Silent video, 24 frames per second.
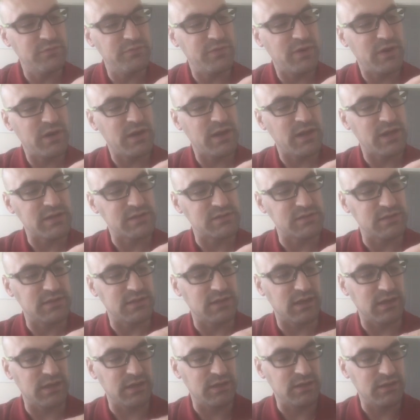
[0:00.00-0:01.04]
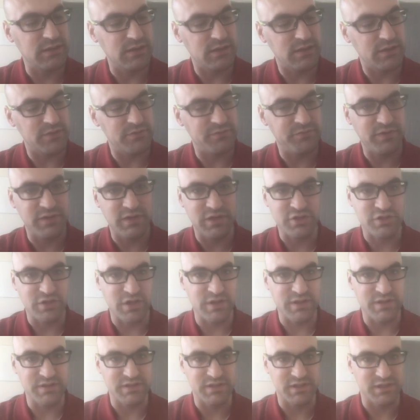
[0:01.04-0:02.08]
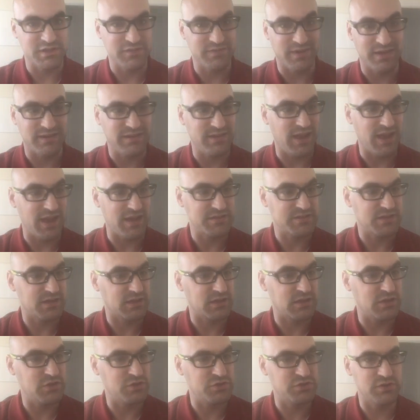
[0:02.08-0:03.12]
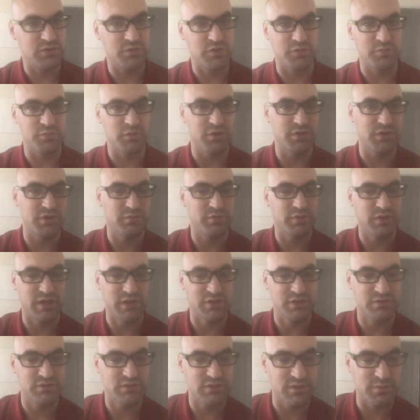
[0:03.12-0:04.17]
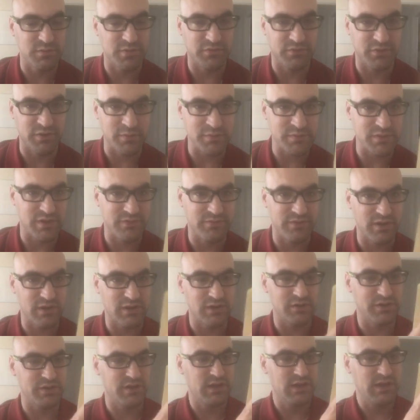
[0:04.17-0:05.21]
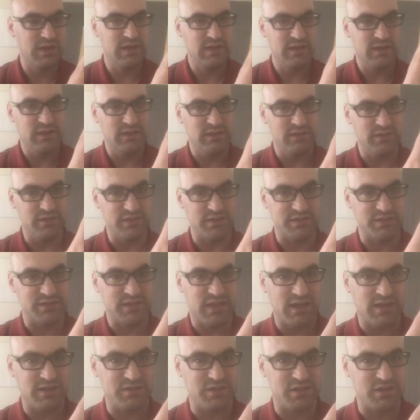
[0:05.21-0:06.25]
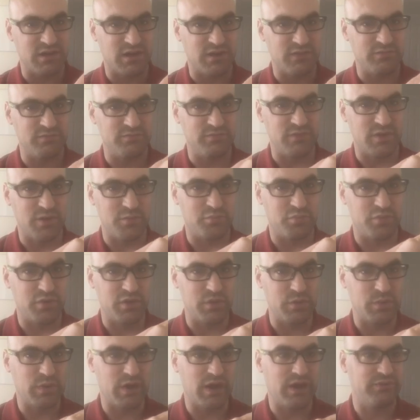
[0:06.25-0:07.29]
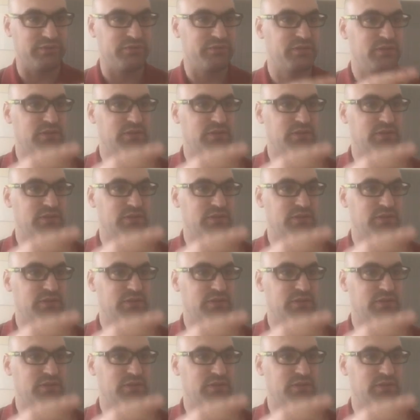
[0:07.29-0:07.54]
Very nicely done. The finish on this thing is fantastic. Usually with multiplex, some of the frames I've held, the sides here are pretty rough,